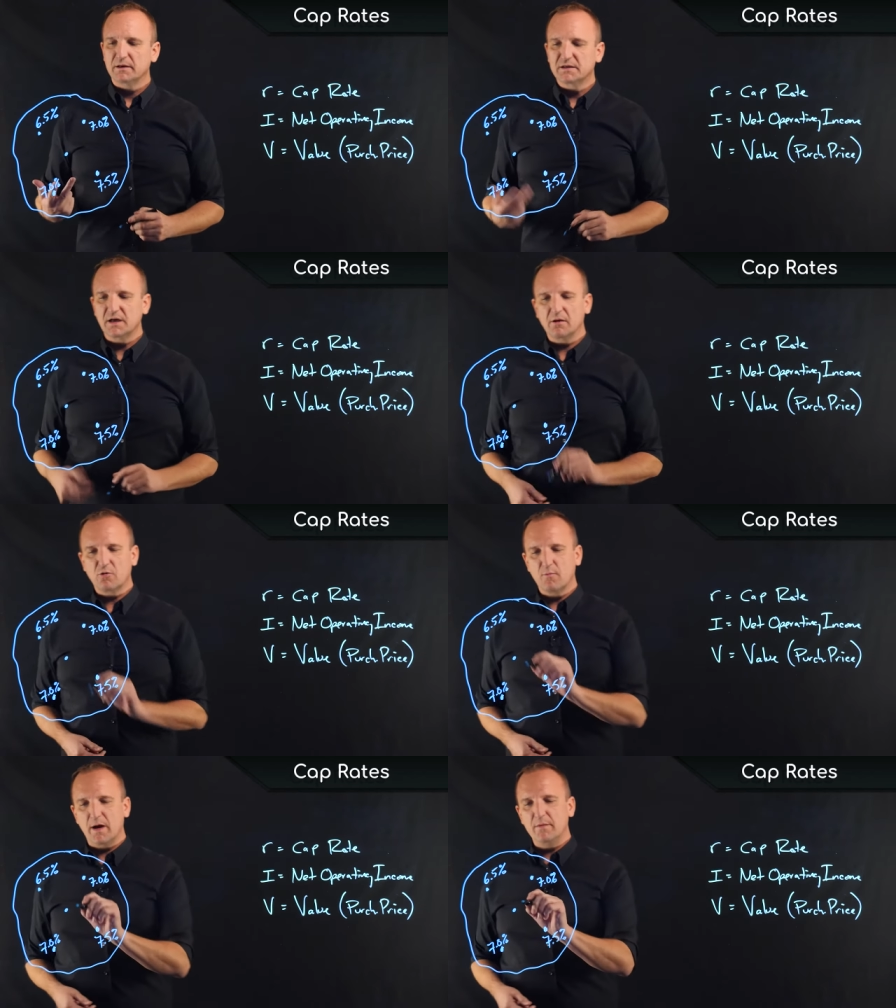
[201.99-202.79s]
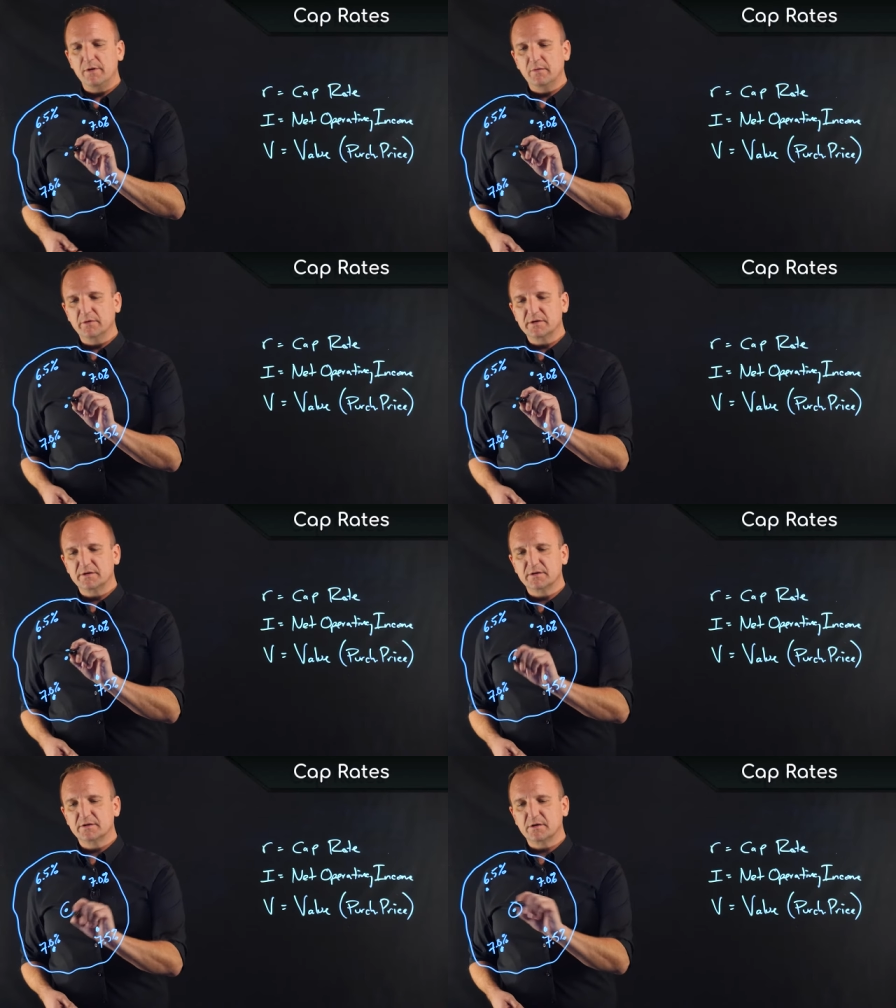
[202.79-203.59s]
The seller might be able
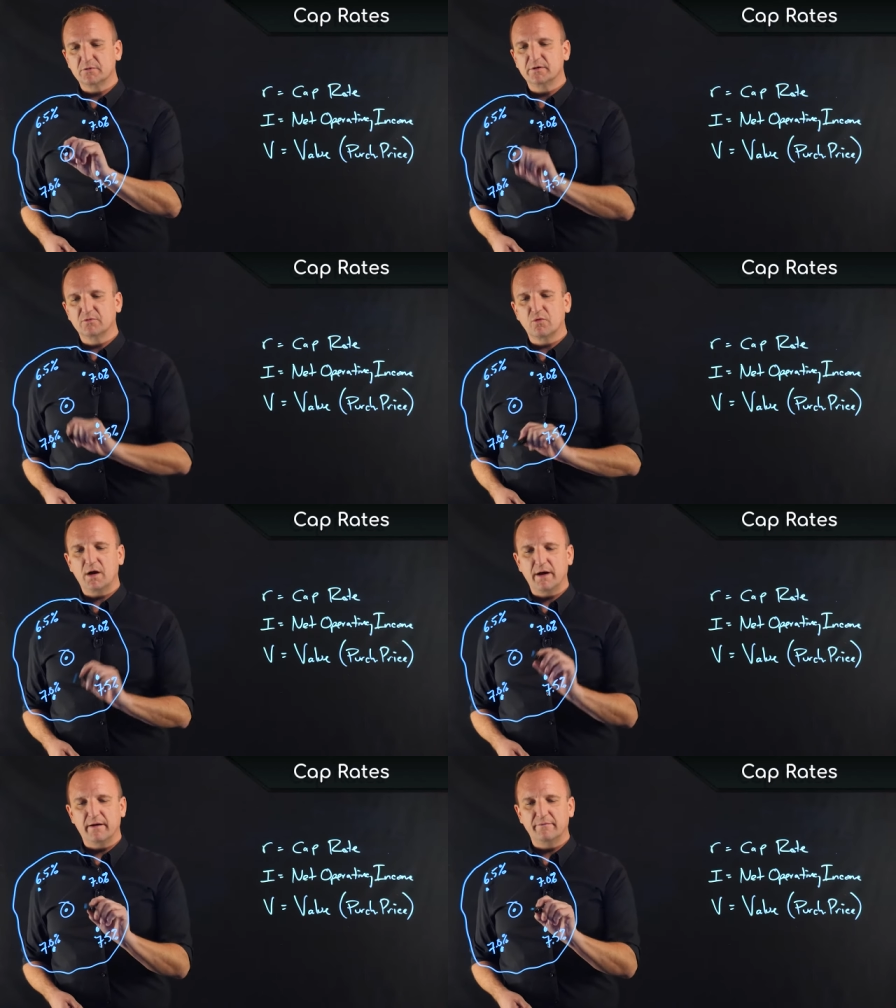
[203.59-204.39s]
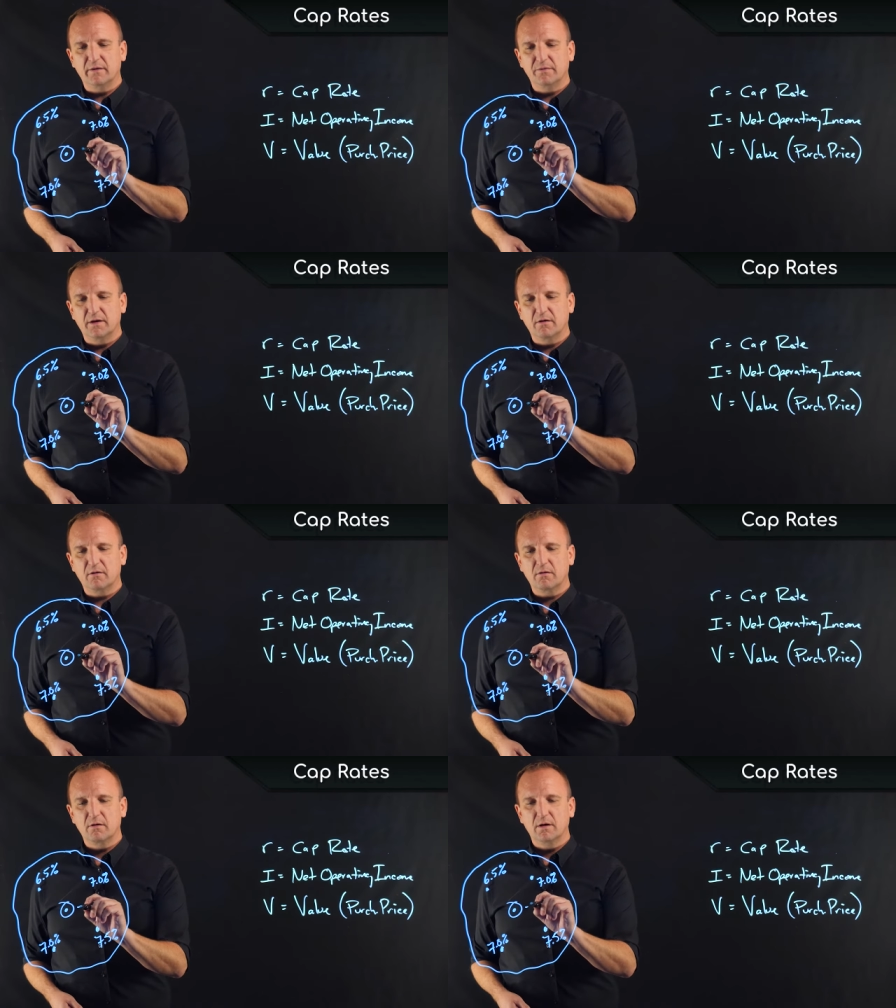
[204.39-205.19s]
to derive that
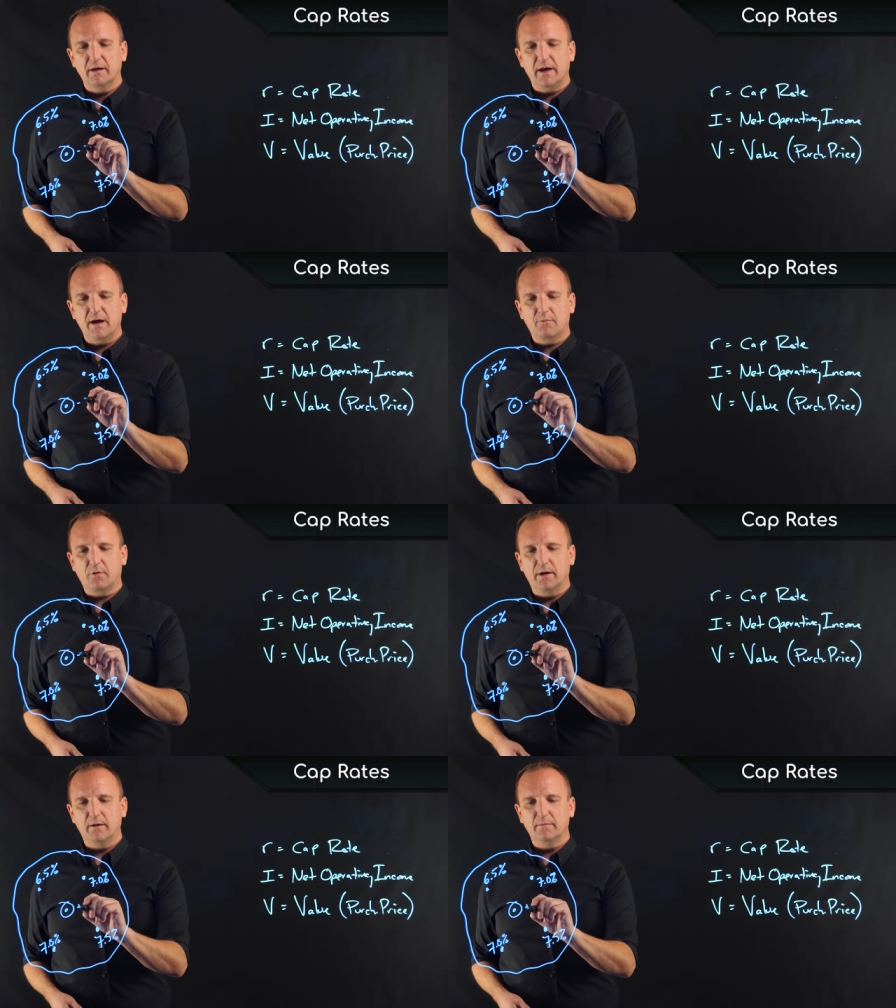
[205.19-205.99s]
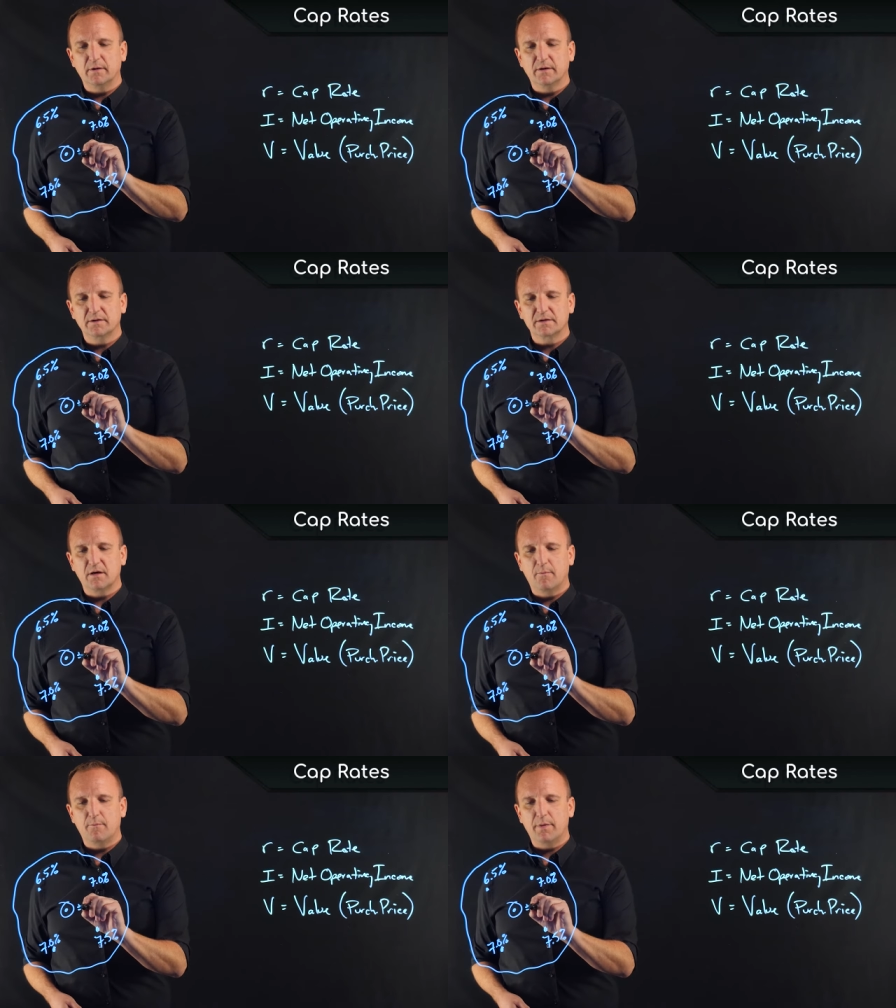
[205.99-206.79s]
their cap rate is
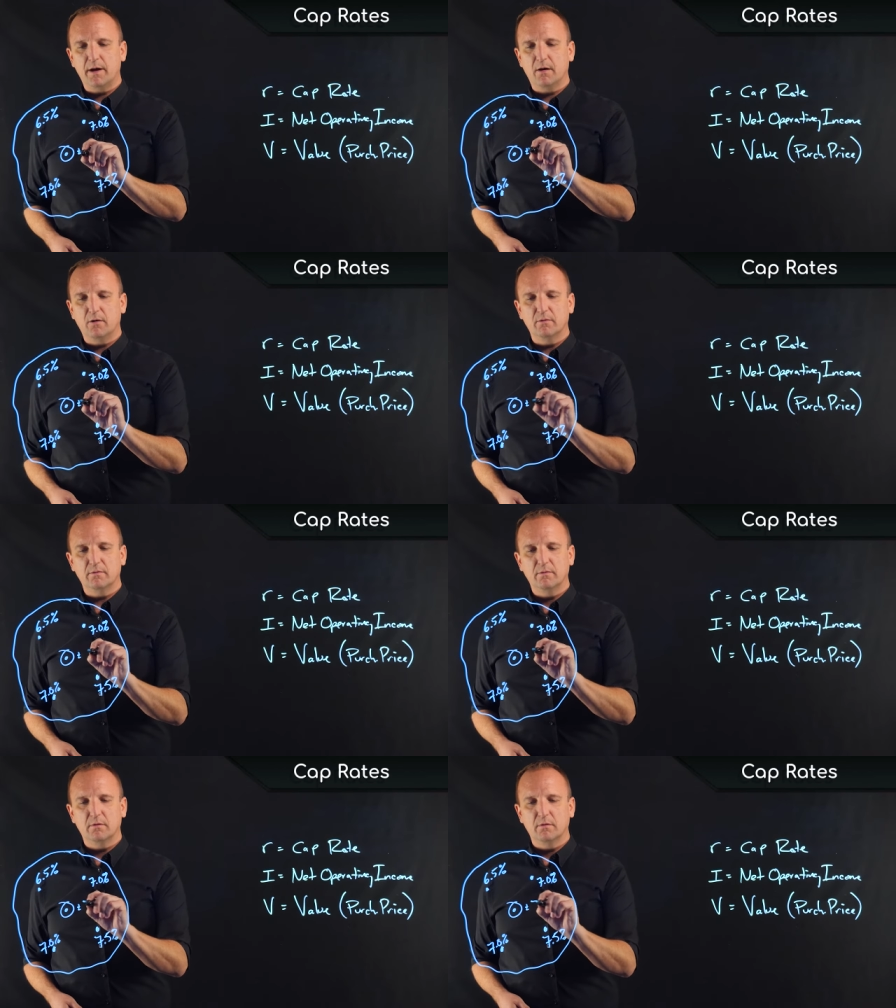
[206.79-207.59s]
about